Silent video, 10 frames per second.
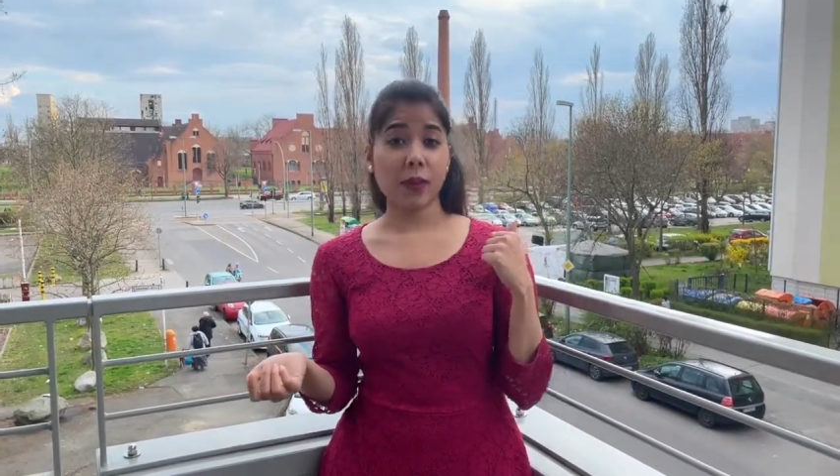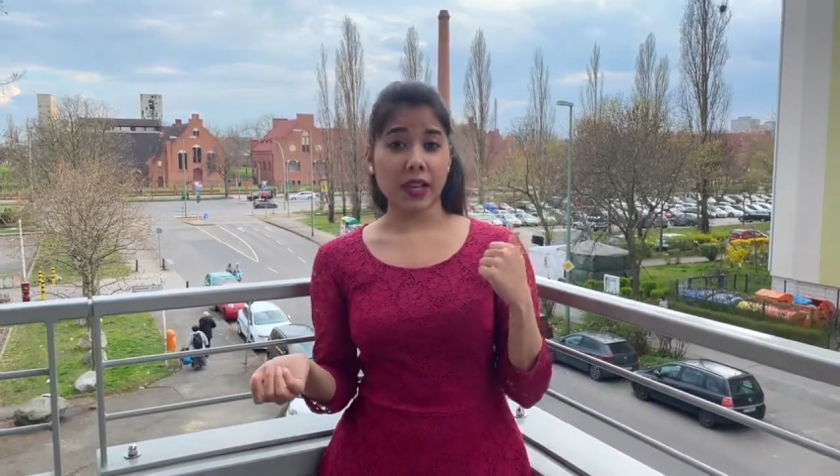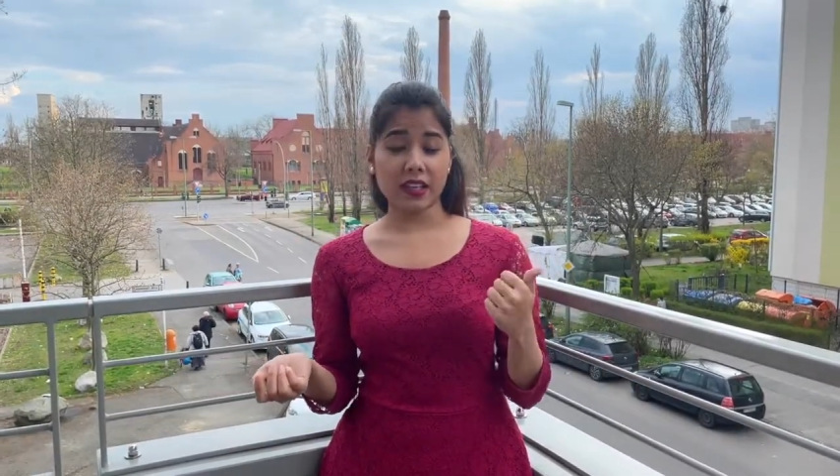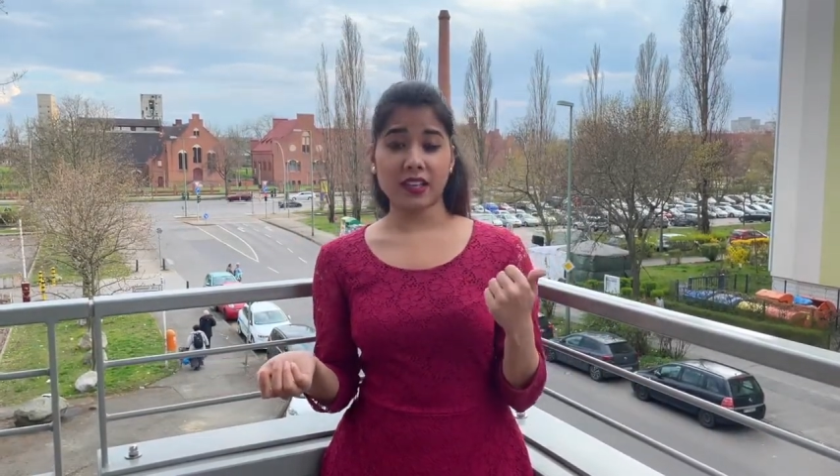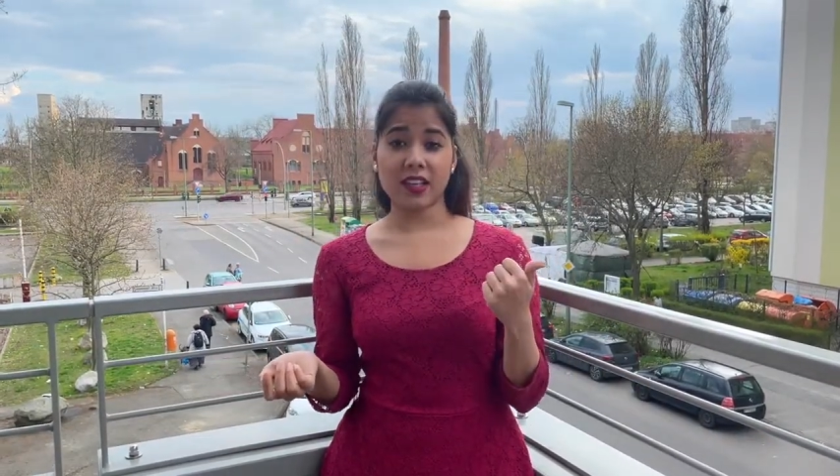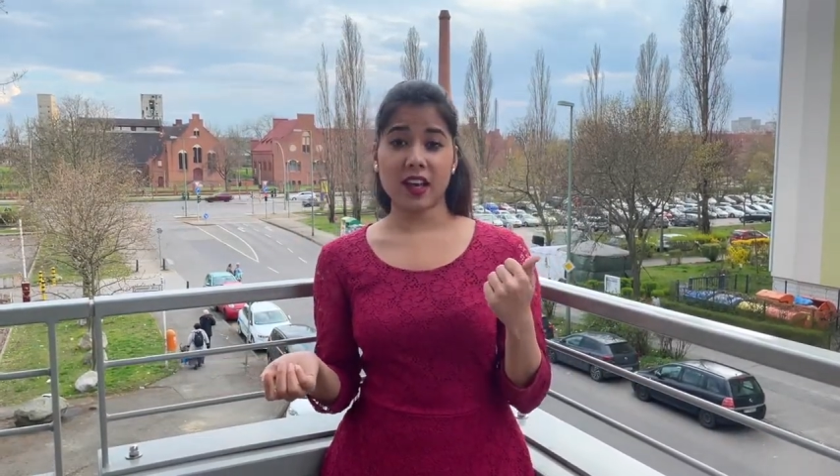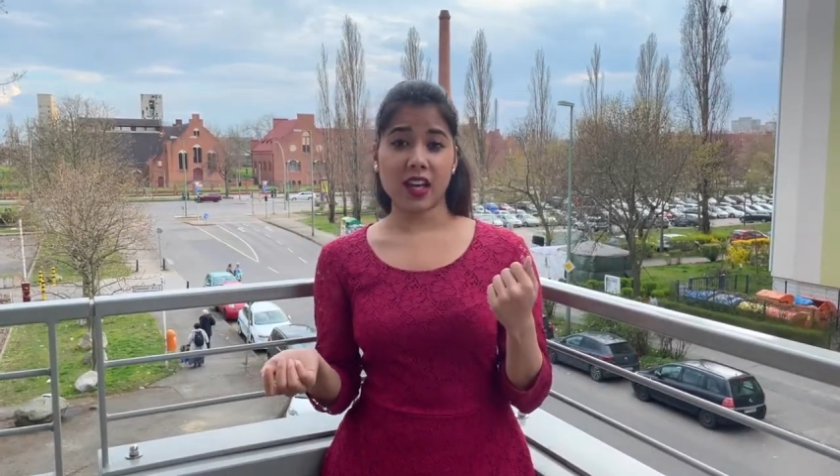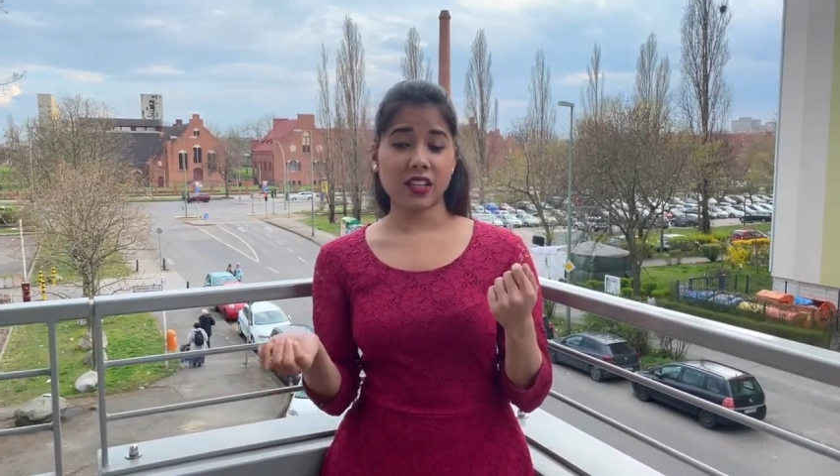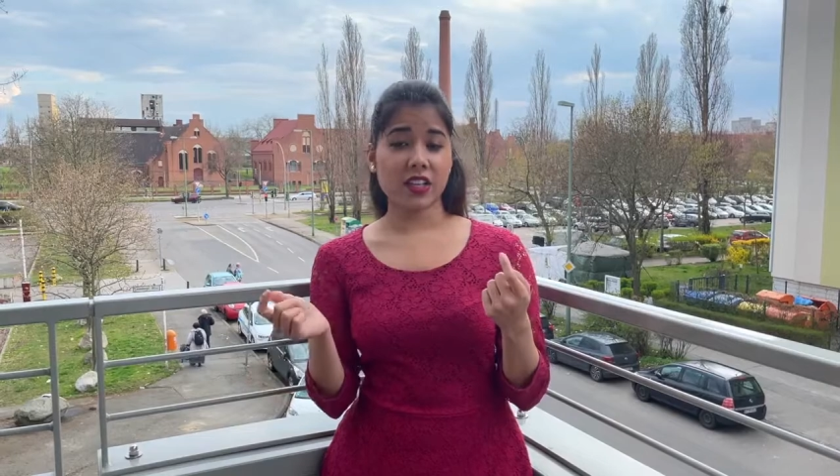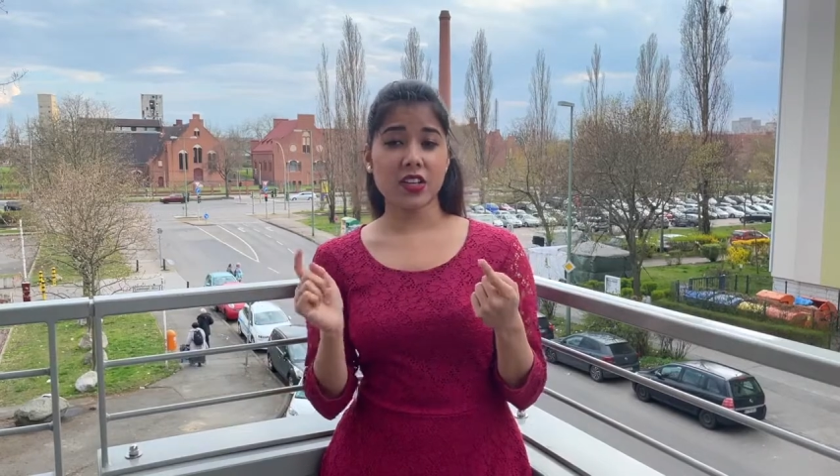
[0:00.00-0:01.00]

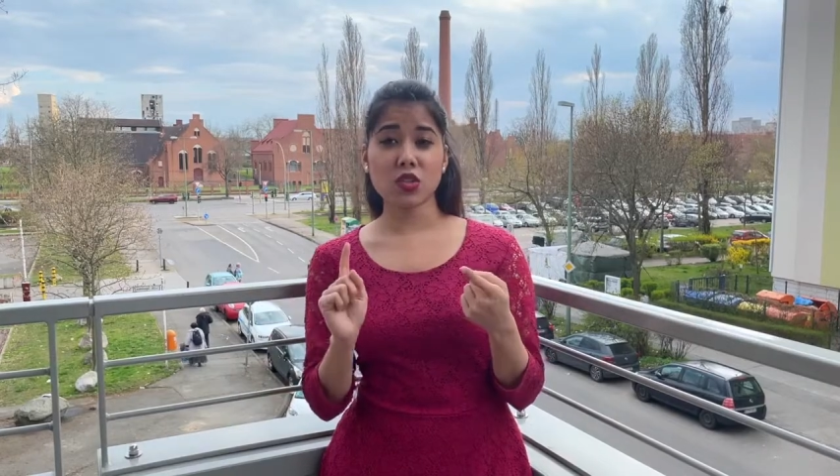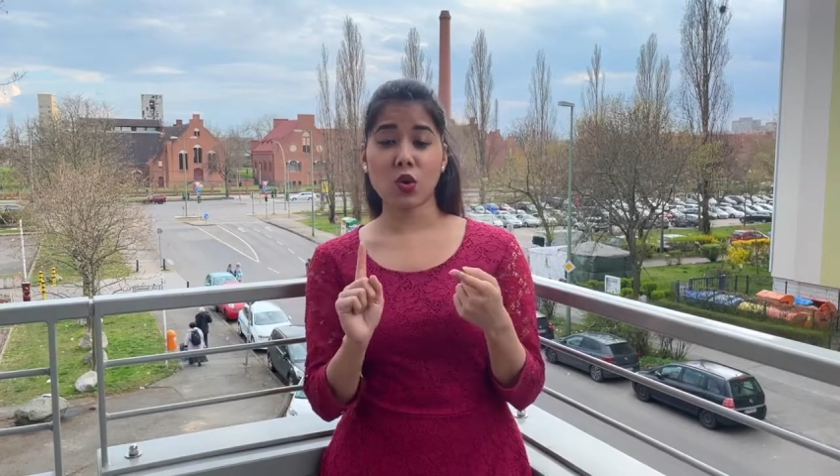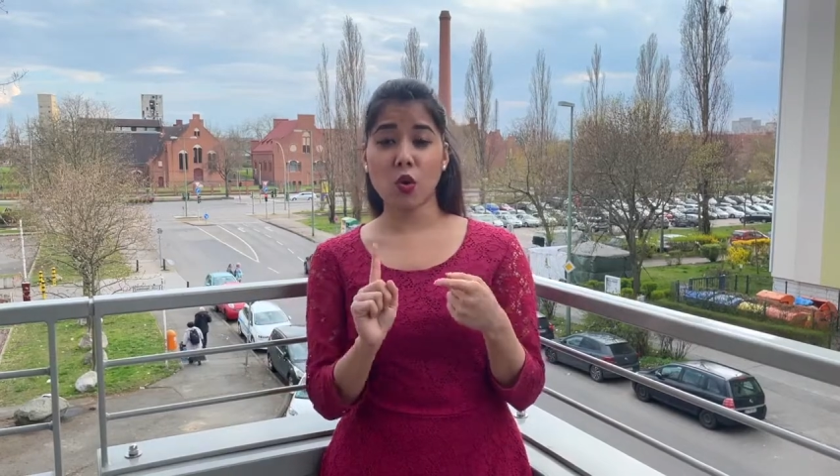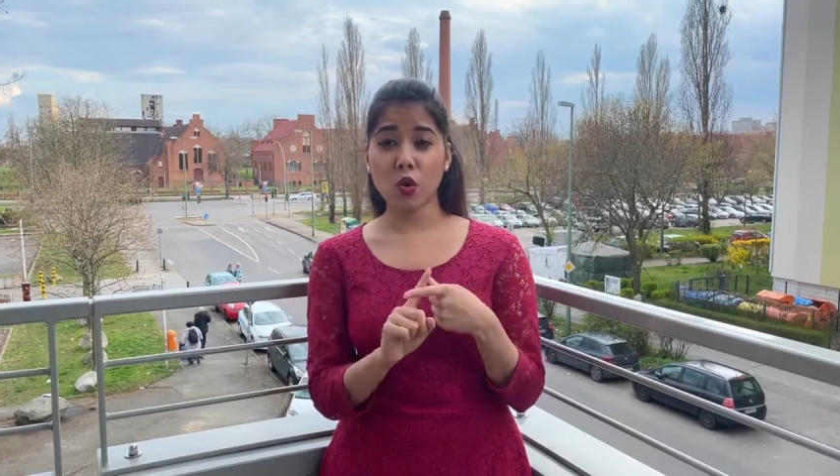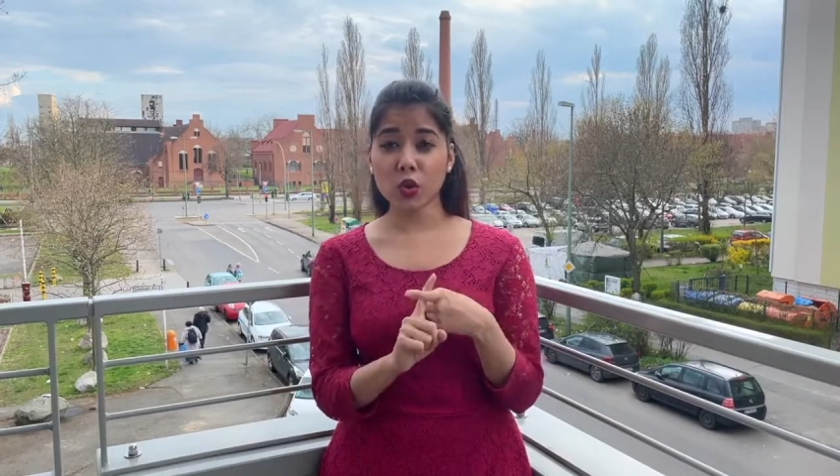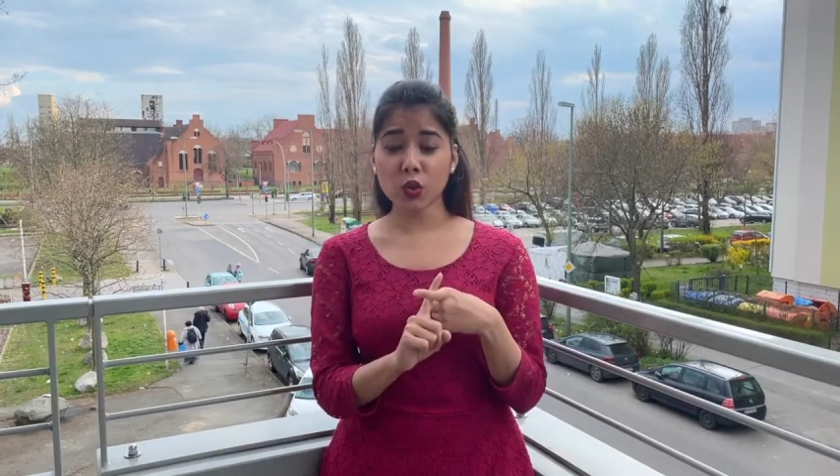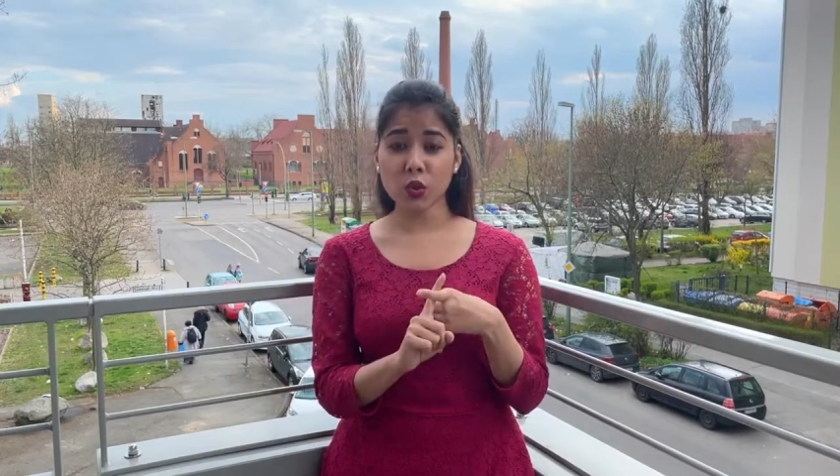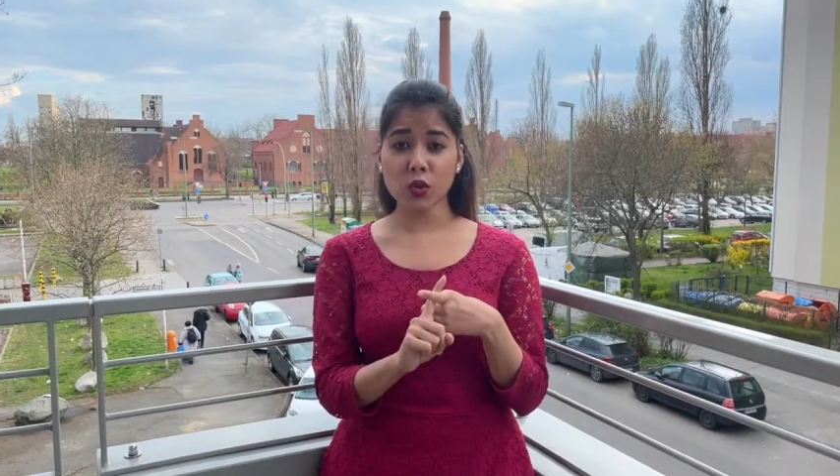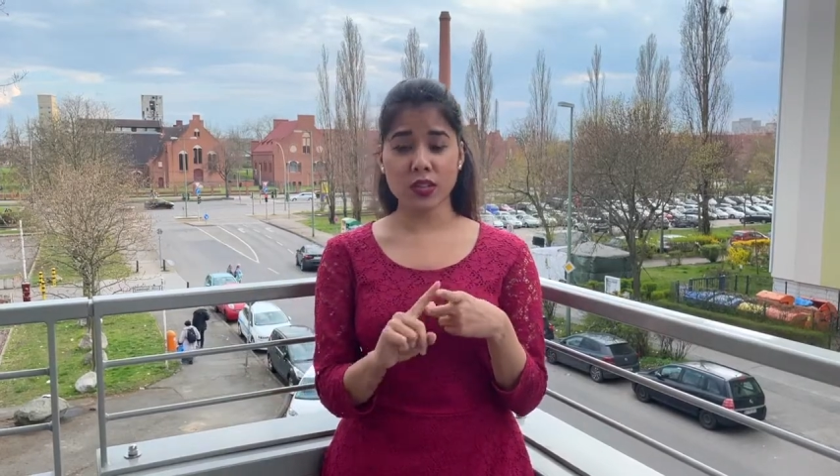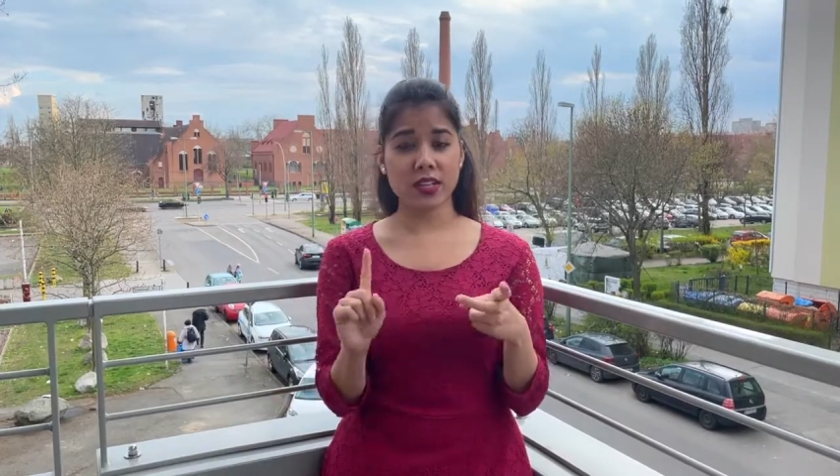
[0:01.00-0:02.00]
IKEA, there is Otto,